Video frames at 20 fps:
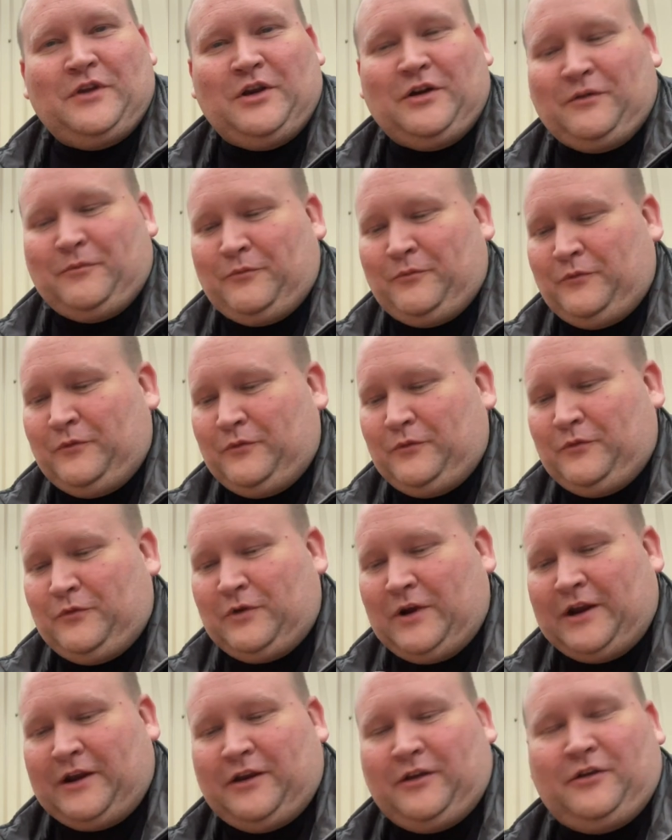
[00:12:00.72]
your
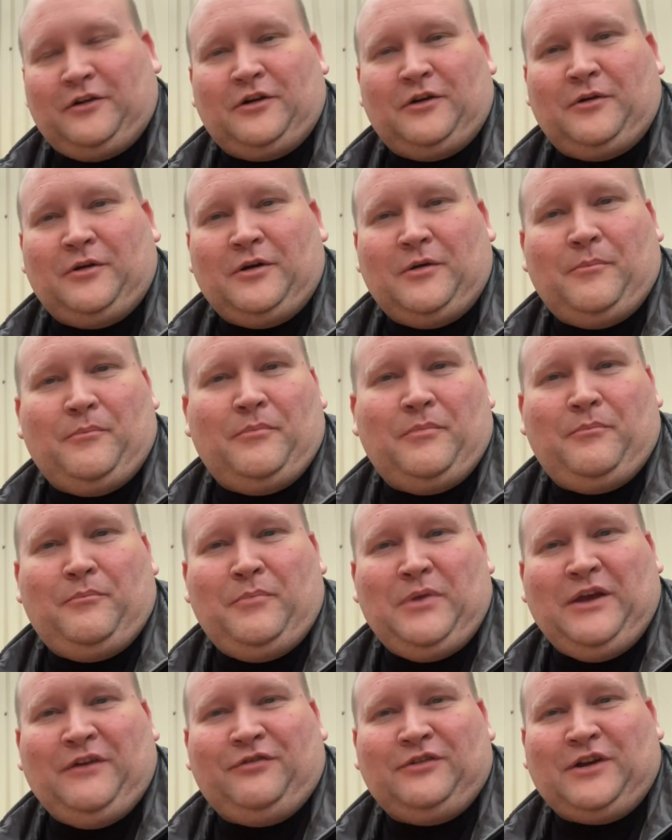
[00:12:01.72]
regular
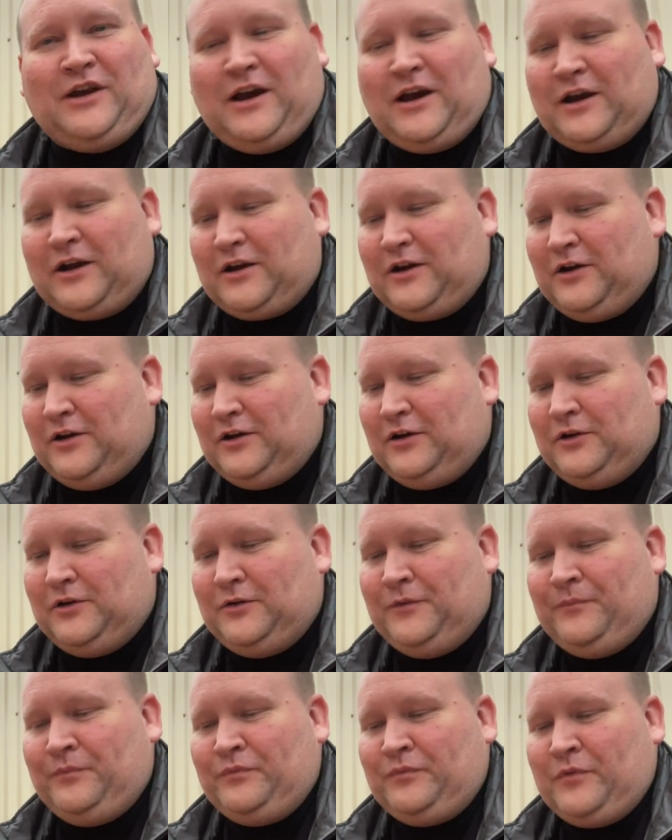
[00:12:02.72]
beef taco
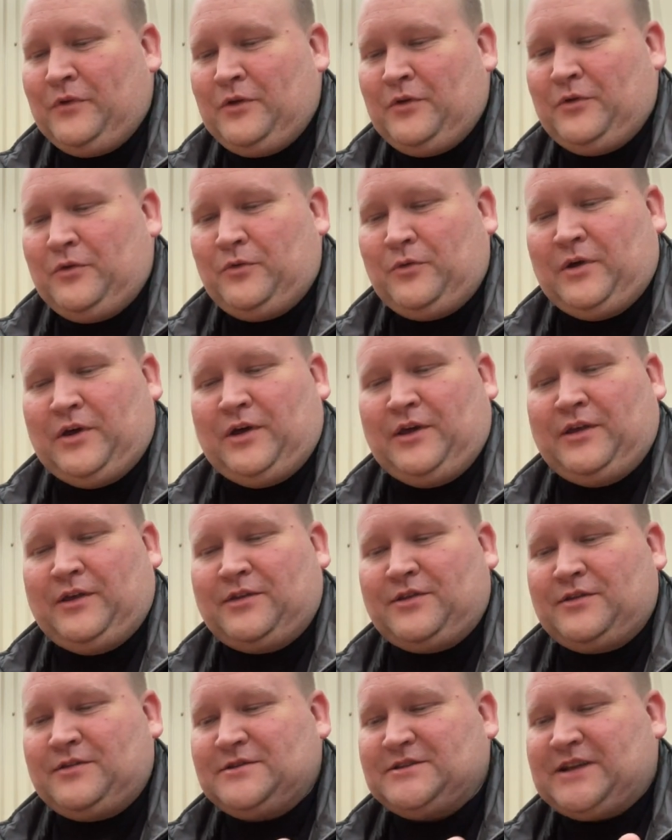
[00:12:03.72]
with
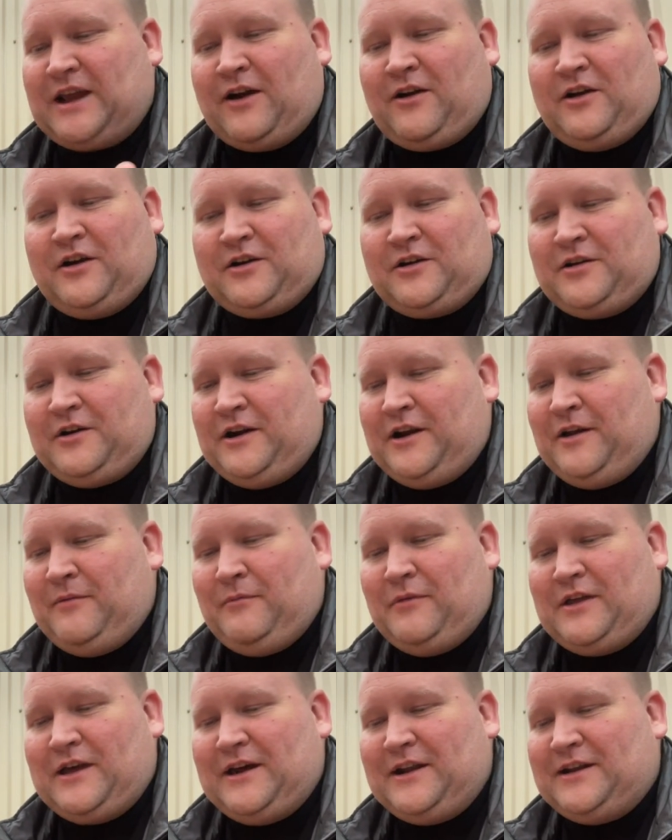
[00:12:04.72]
sour cream,
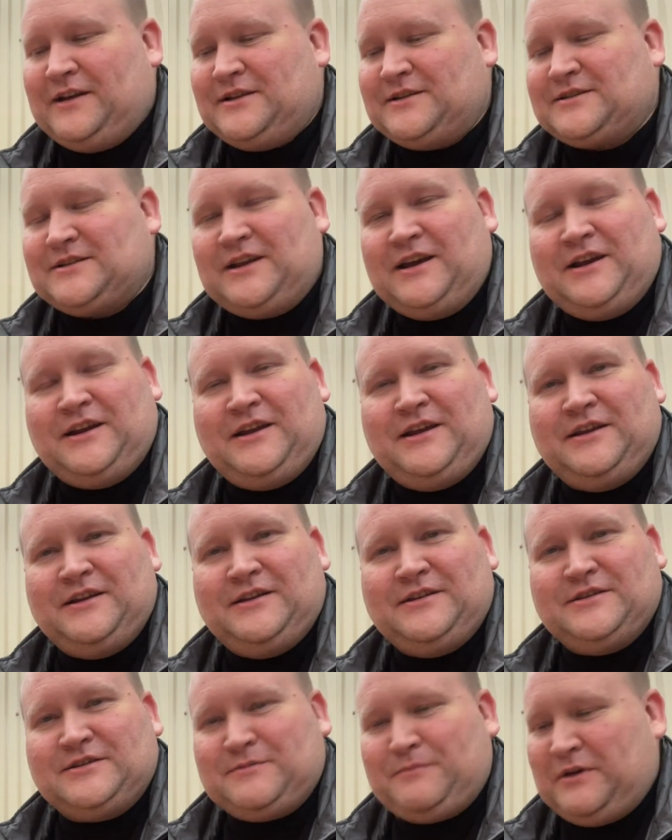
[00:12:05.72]
lettuce,
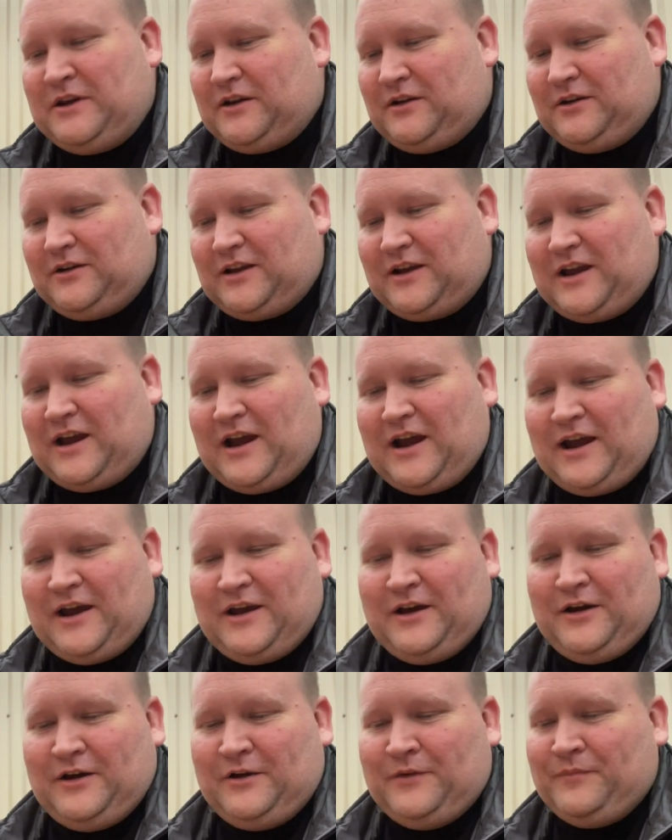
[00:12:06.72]
onions, pico de
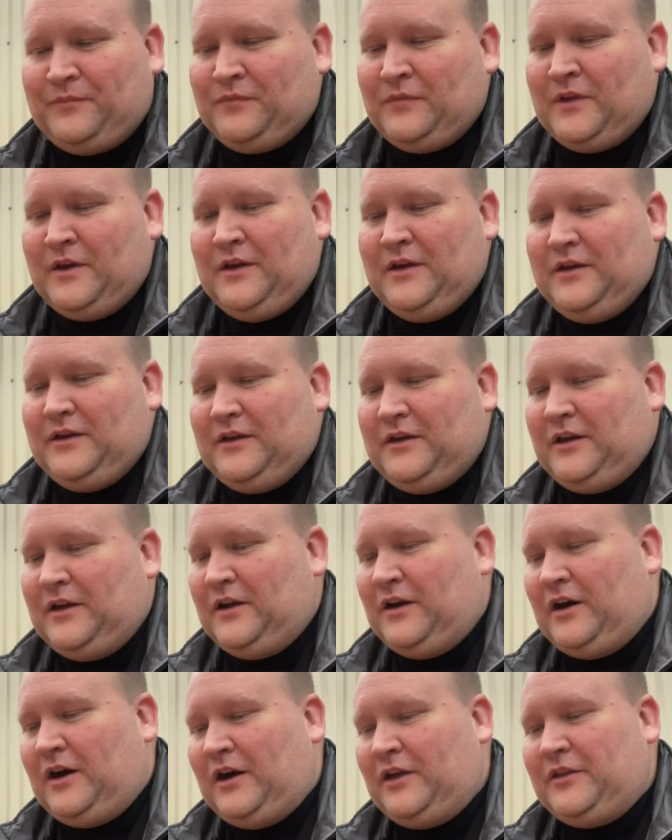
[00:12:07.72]
gallo, you
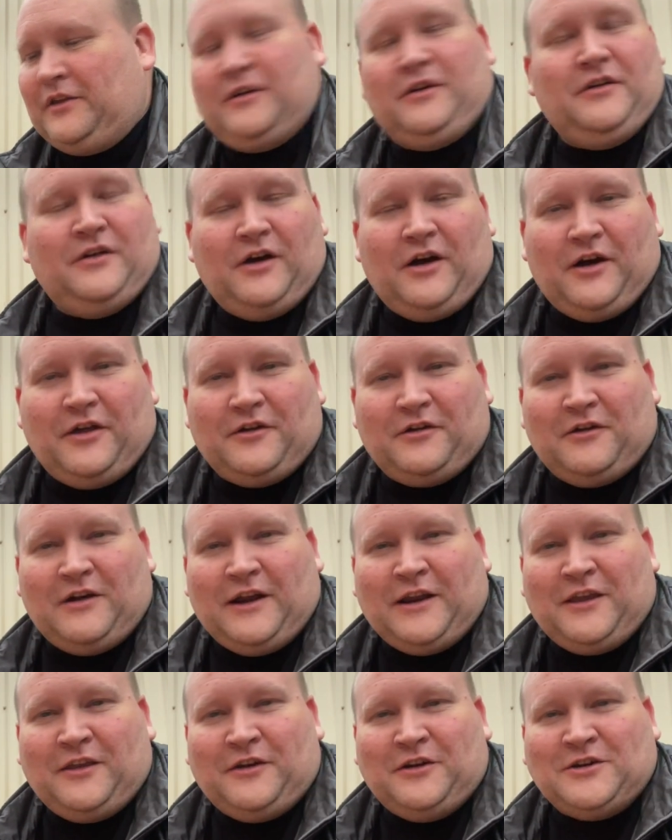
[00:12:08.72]
know, all the
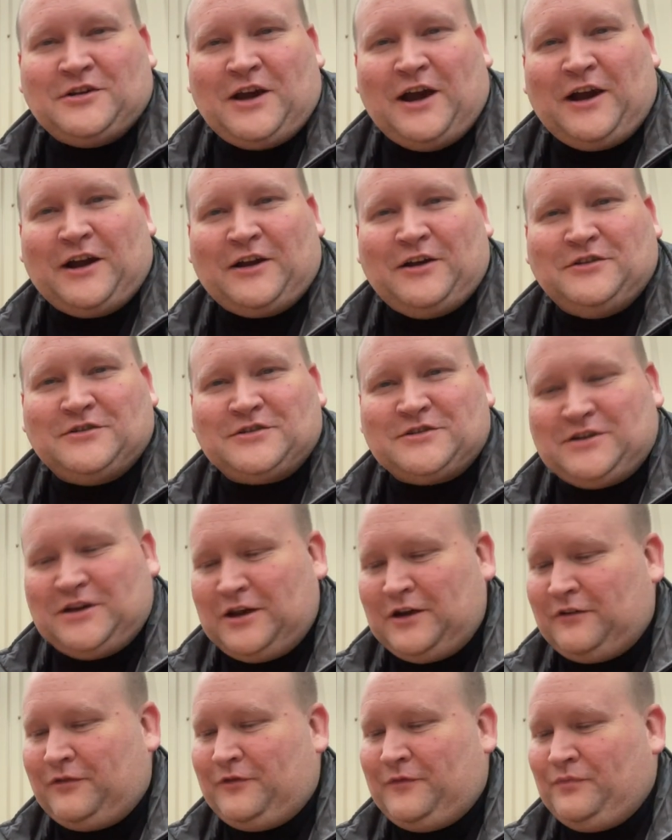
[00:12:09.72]
regular taco
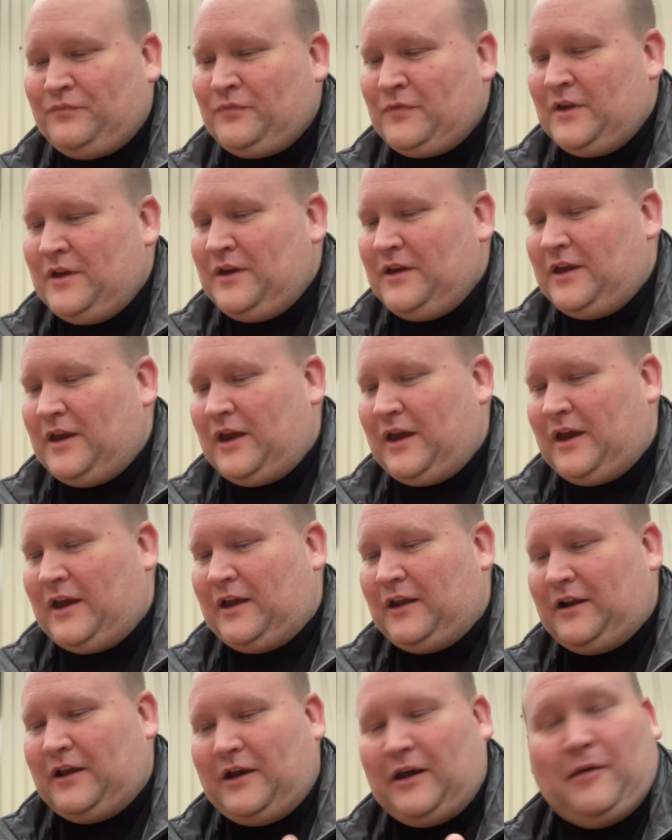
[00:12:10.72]
stuff,
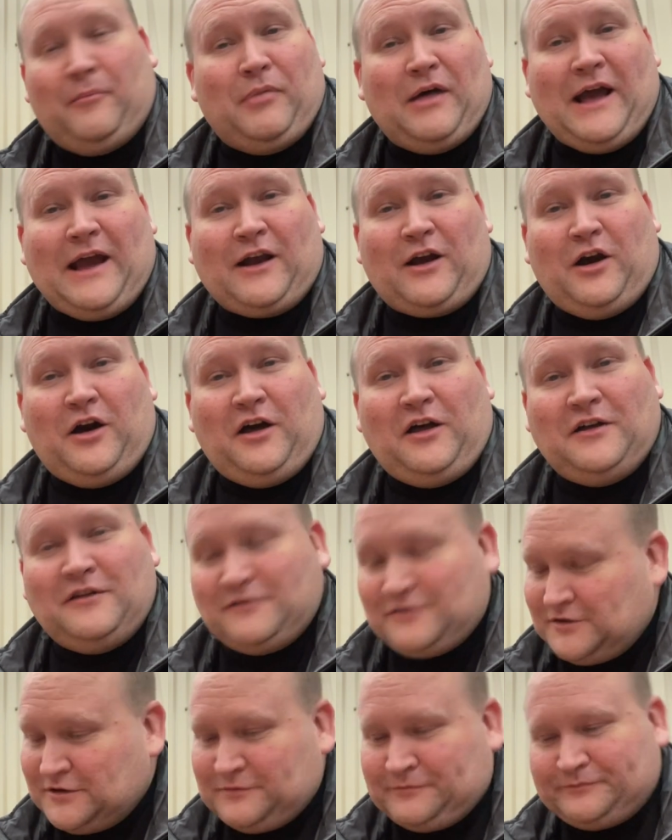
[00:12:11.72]
and black
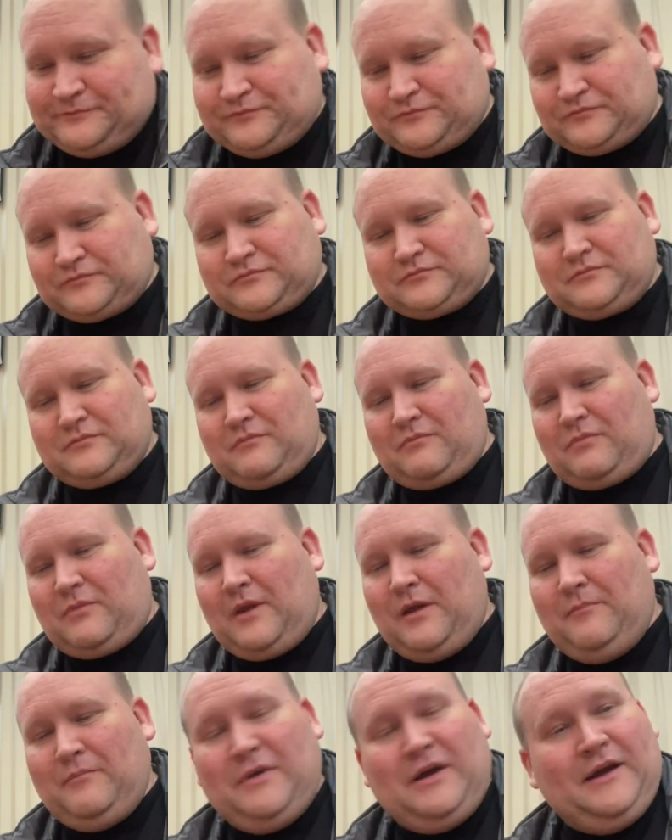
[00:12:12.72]
olives.
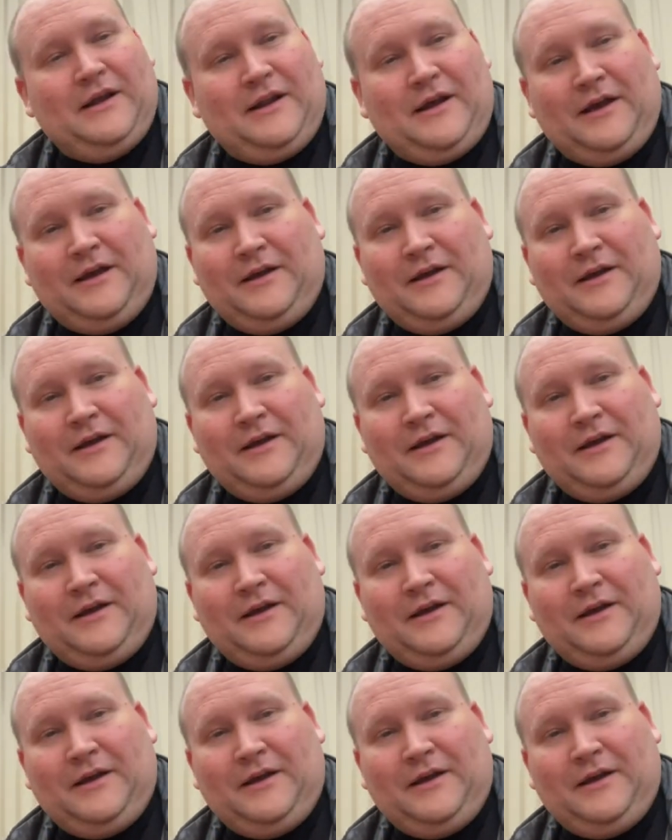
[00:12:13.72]
But